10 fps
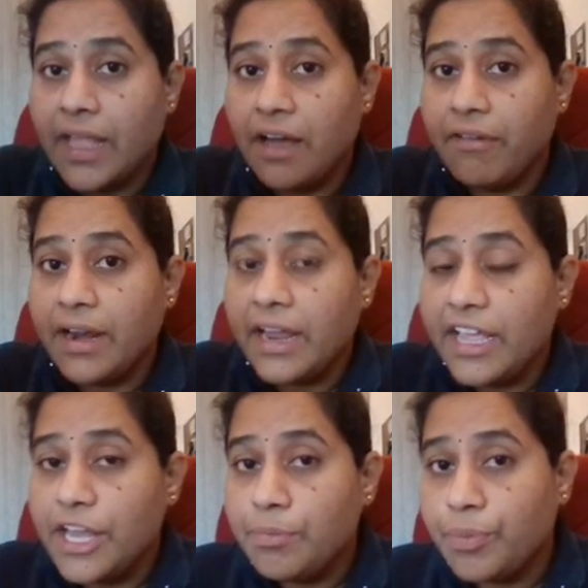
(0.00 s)
our
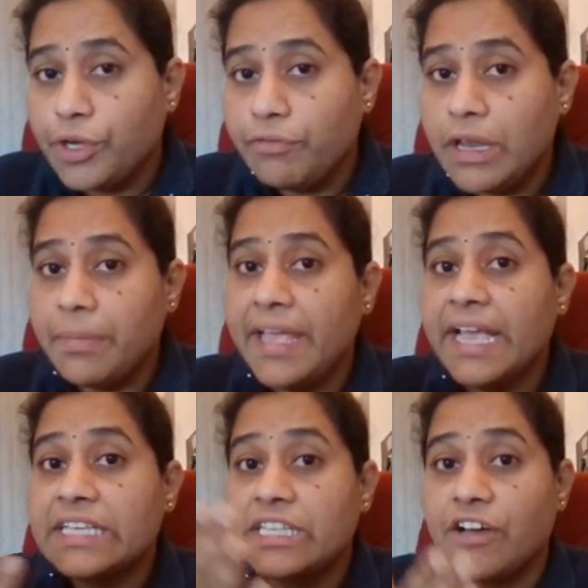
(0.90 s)
input will be
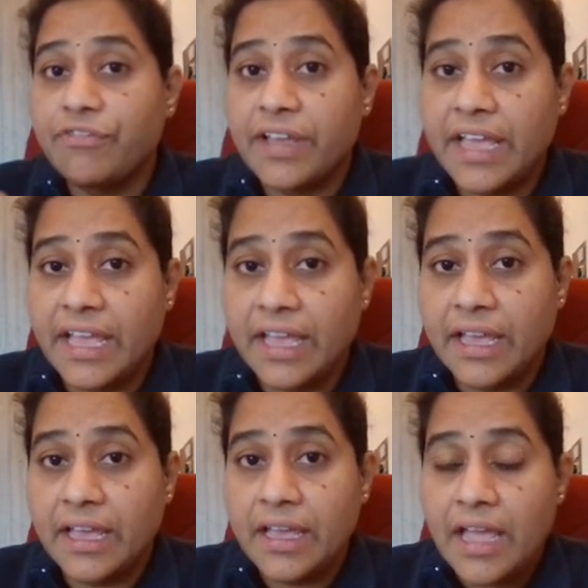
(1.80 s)
x of k
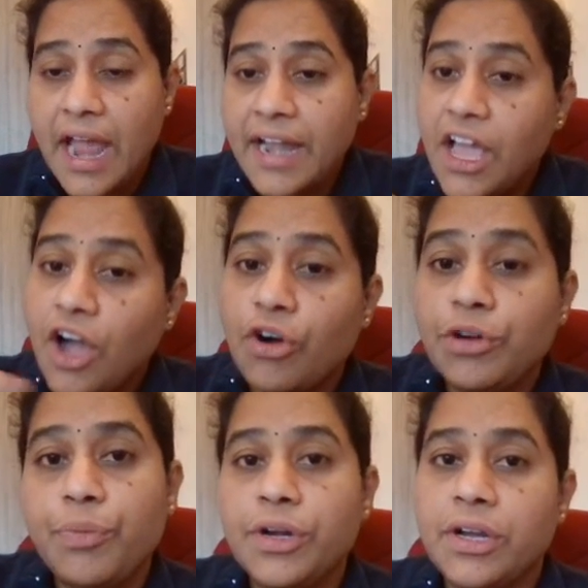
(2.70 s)
and
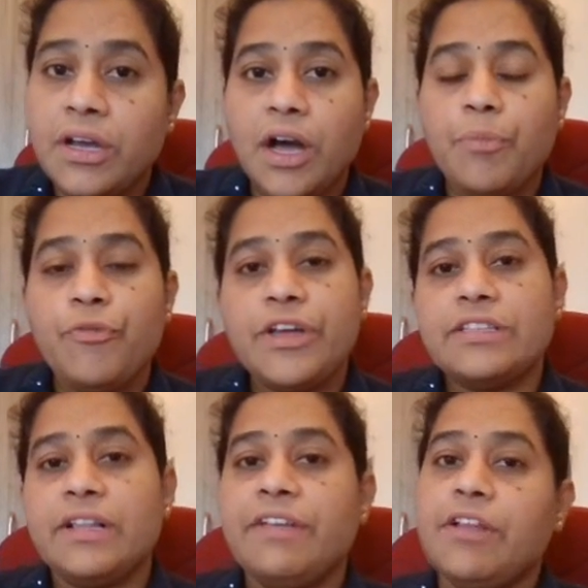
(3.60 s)
output
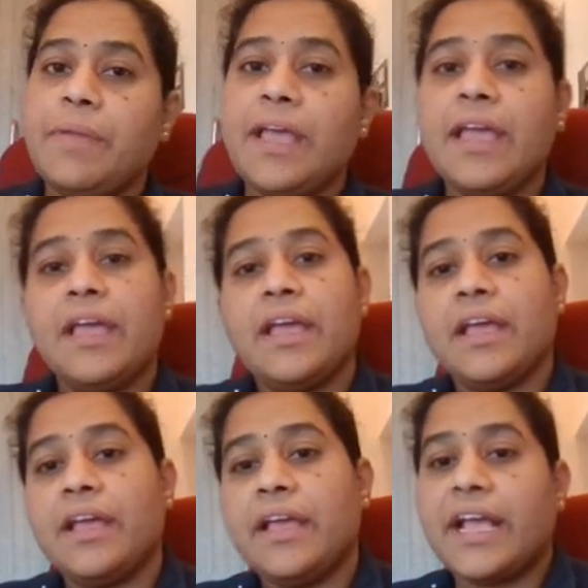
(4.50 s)
obviously will be
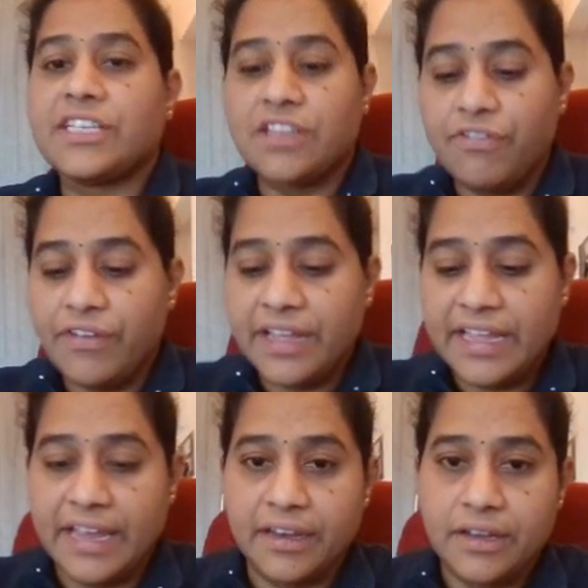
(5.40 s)
x of
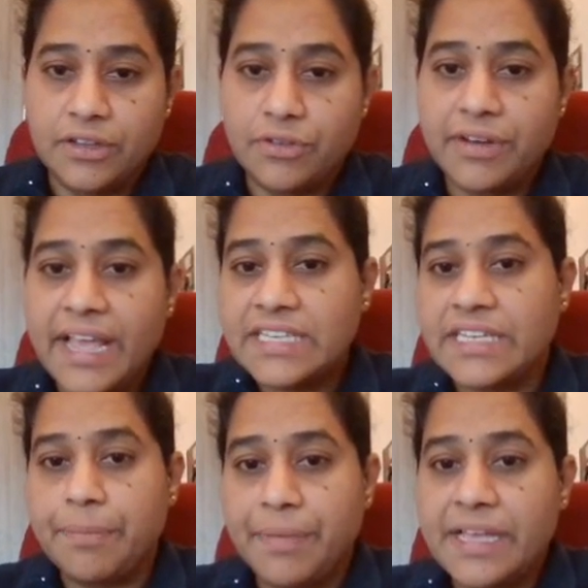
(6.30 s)
n. So next
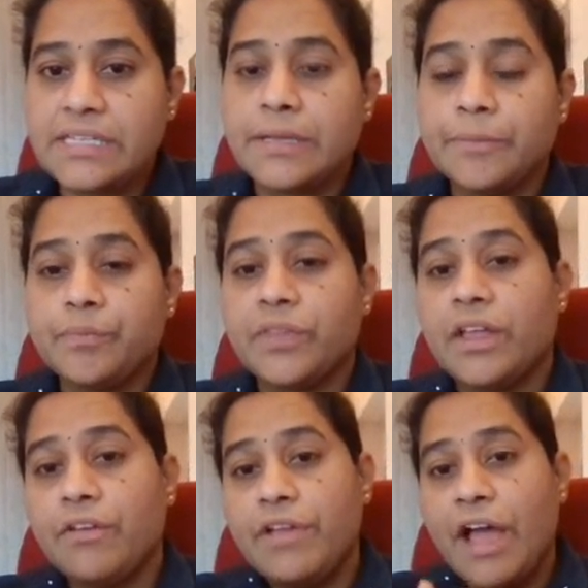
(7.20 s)
step is
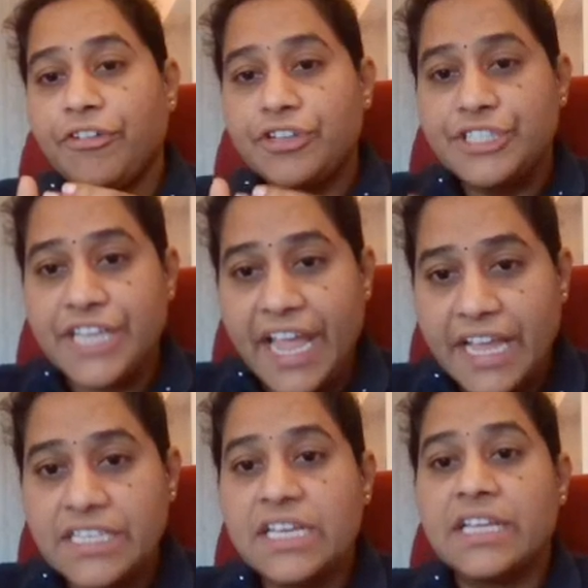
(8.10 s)
we have to
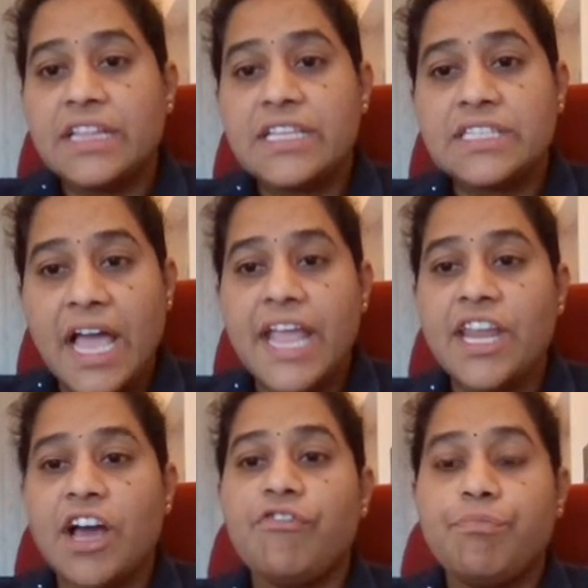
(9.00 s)
change the
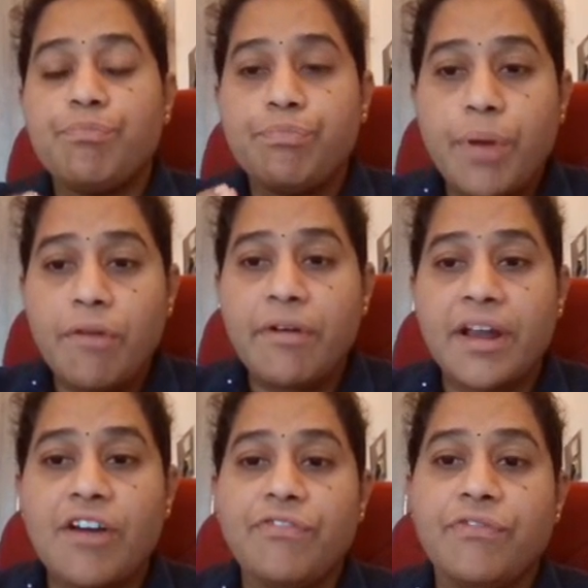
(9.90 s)
sign of power
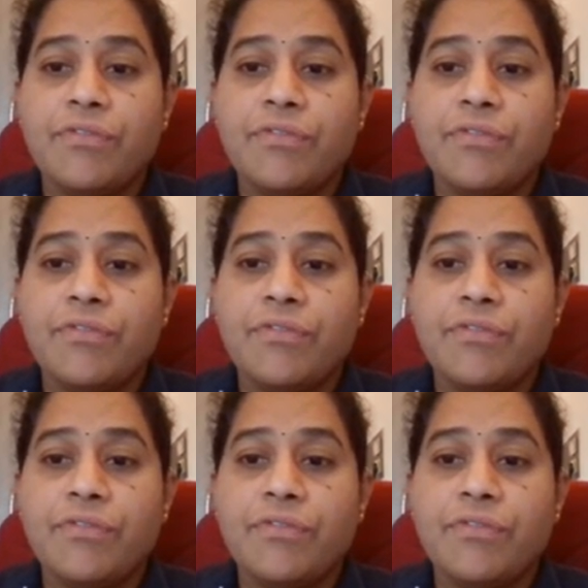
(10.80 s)
of